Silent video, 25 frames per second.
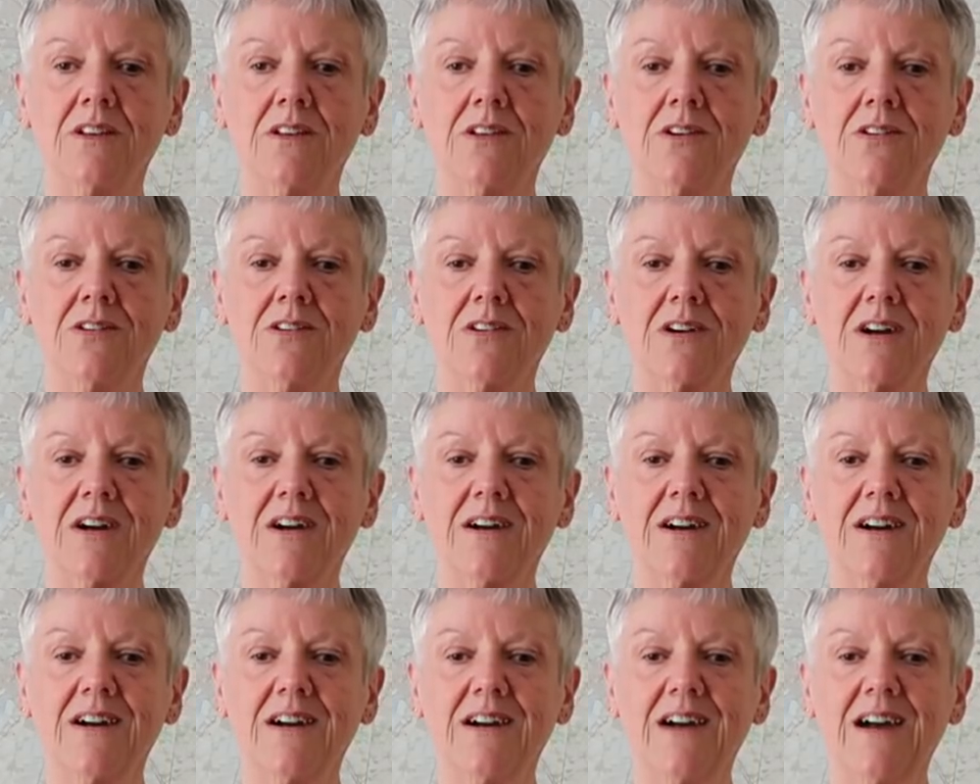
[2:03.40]
look.
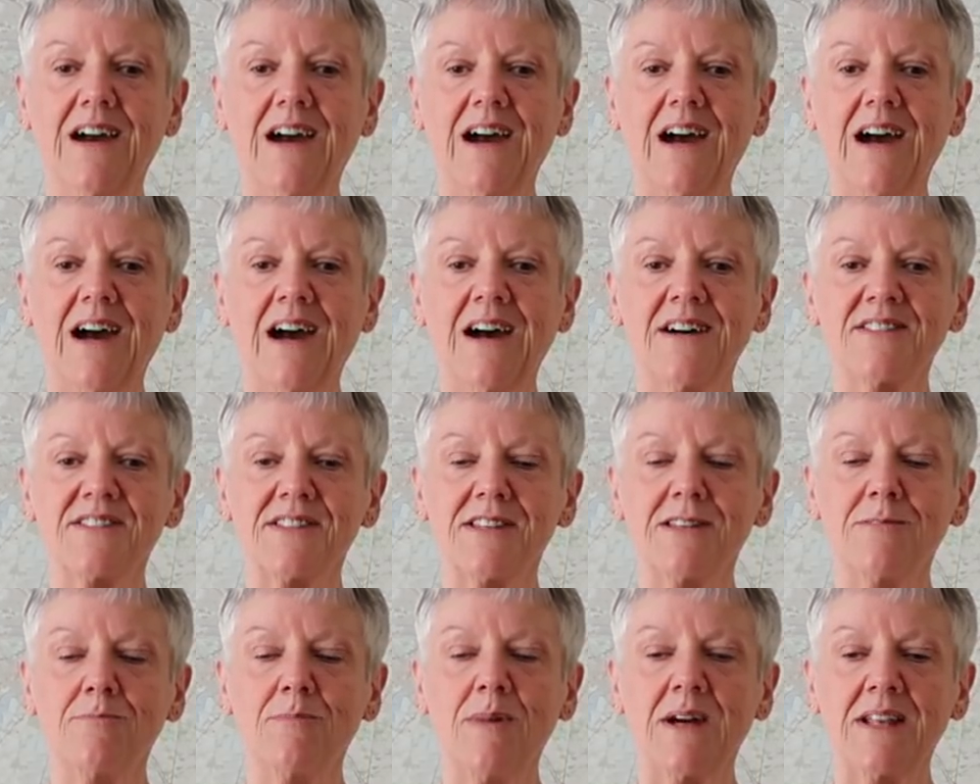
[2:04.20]
As
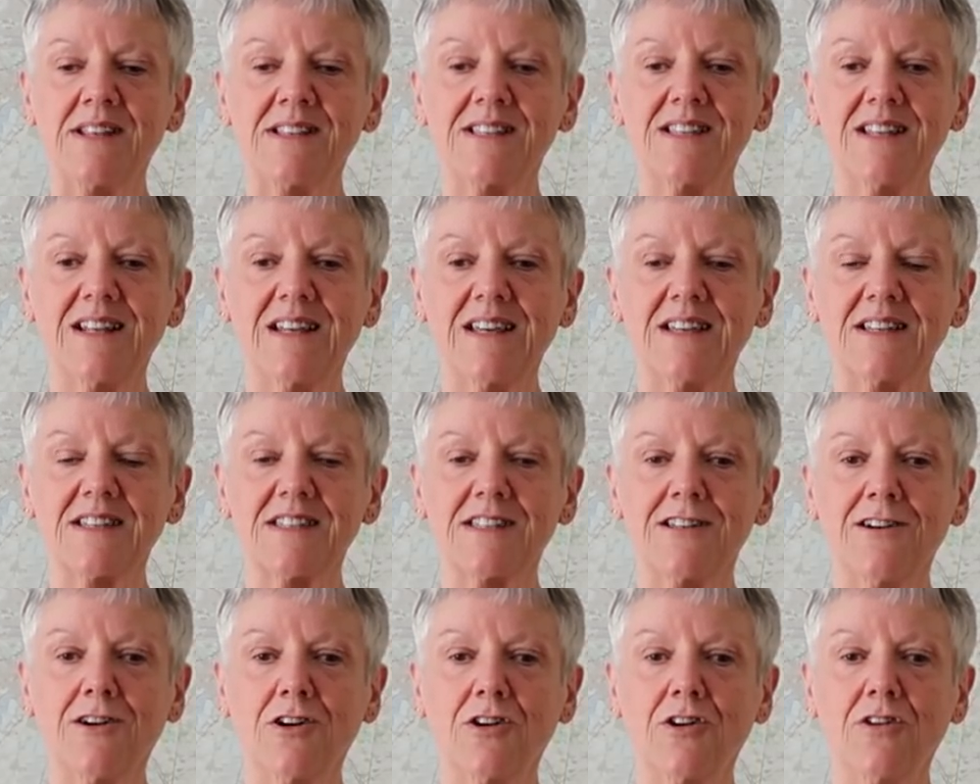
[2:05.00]
in mentally,
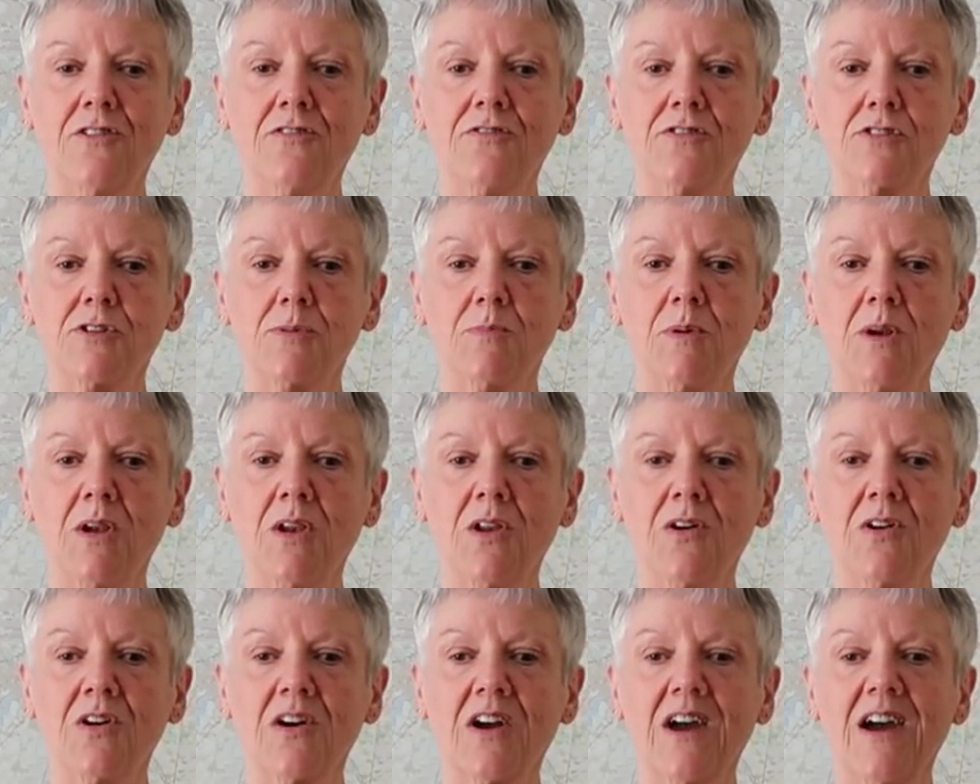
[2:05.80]
it's not a comfortable
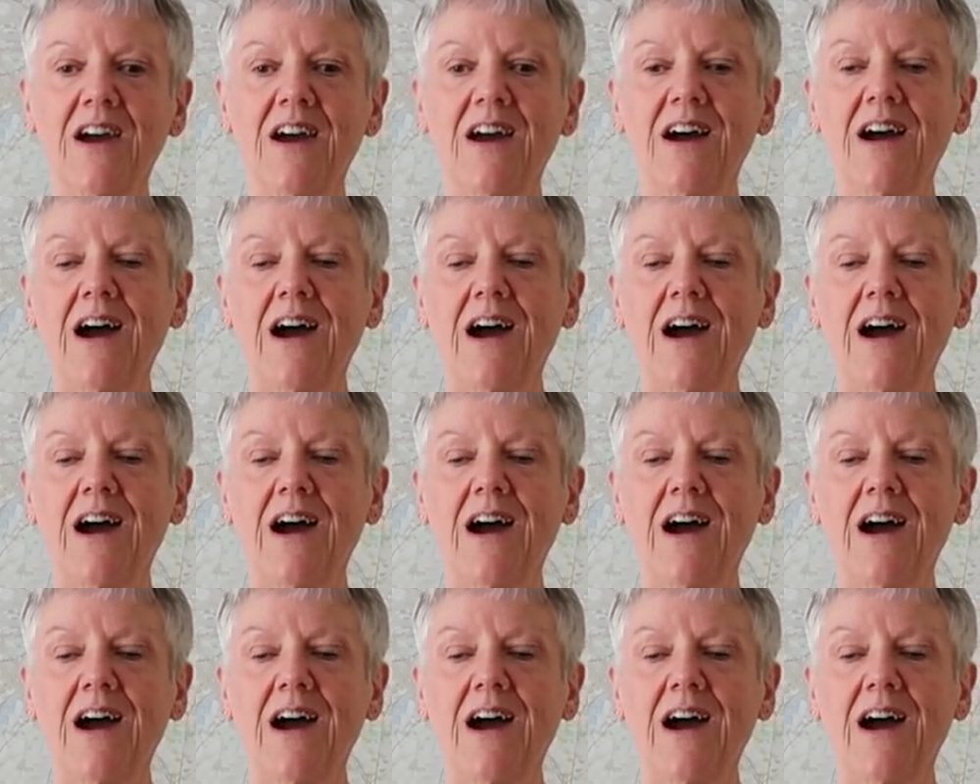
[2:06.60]
look.